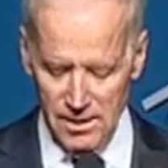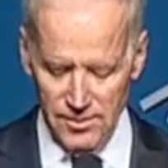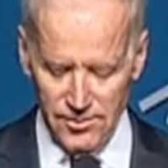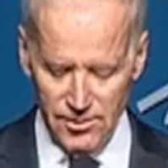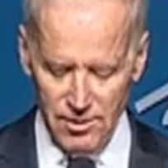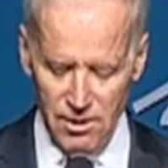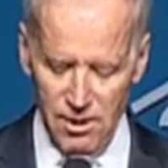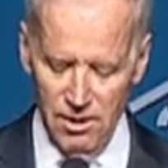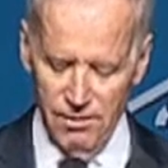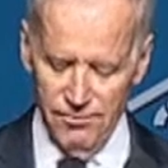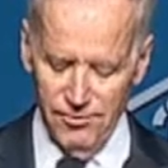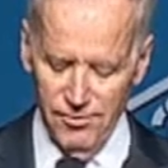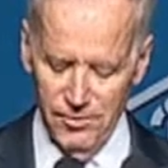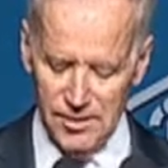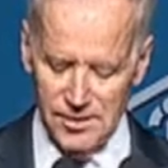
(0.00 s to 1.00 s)
There are a
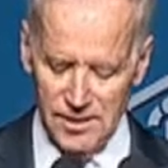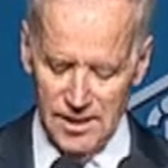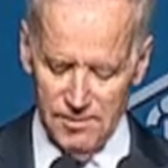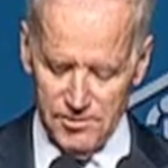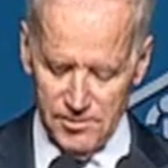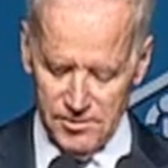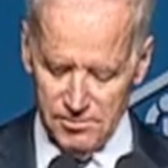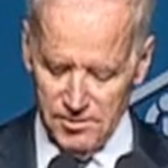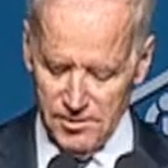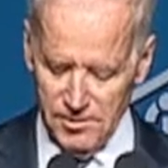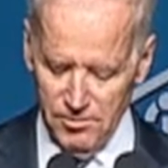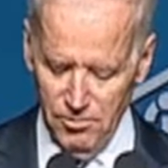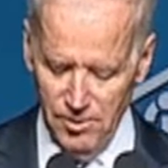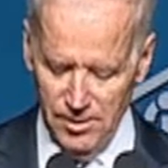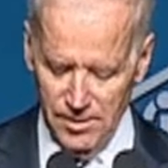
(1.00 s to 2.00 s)
few exceptions, but the
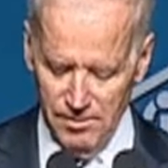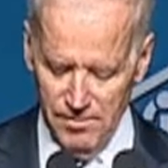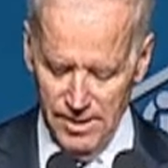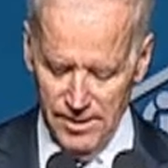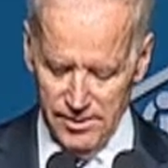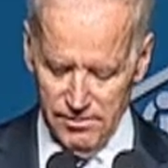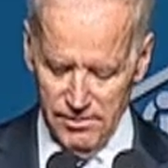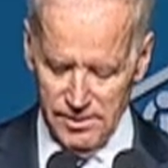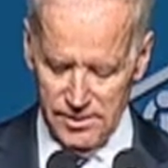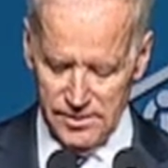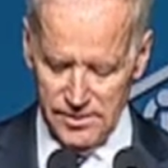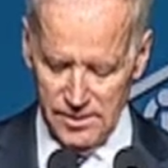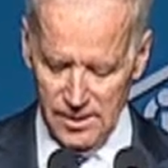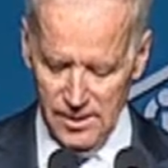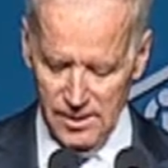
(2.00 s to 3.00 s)
point of the matter is